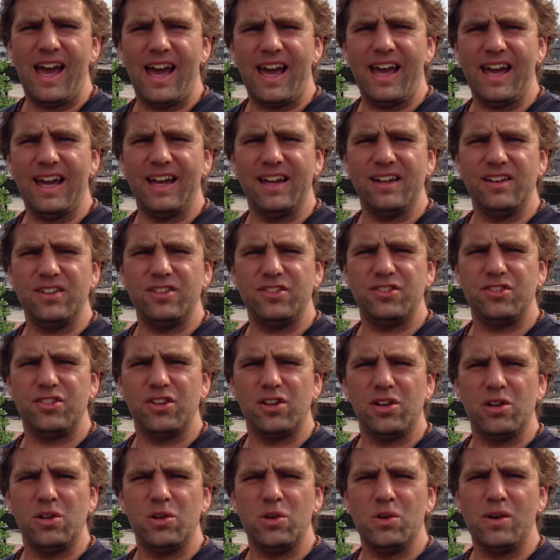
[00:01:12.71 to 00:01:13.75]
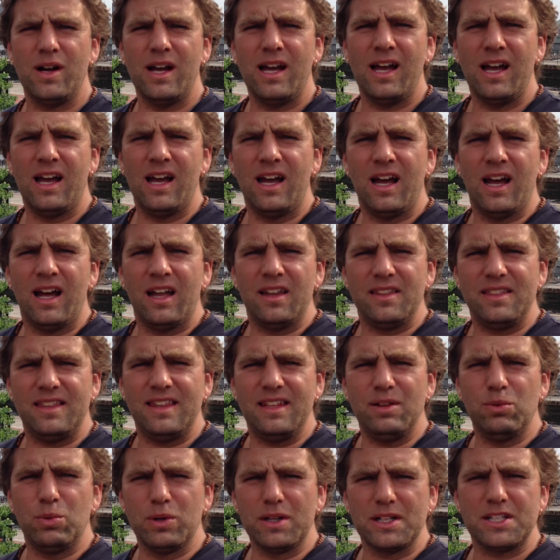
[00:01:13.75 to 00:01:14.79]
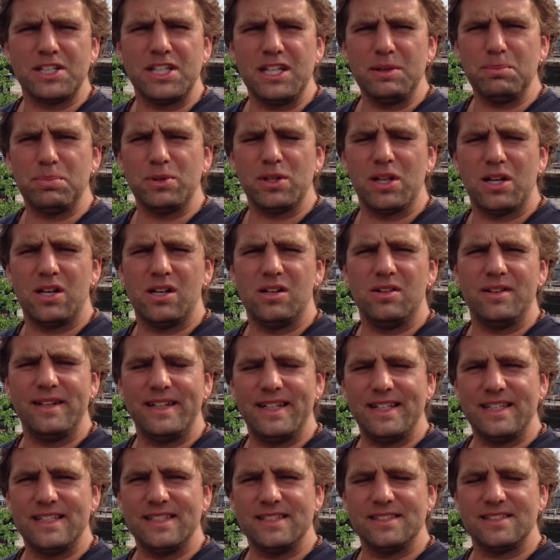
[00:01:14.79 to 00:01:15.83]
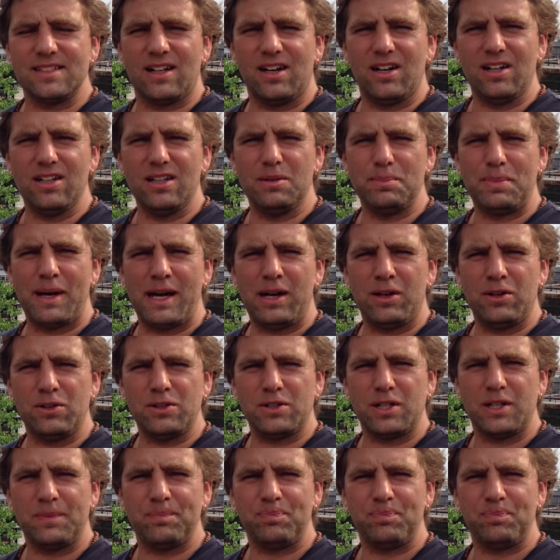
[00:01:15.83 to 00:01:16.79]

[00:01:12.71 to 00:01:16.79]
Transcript: And so the worksheet below is all about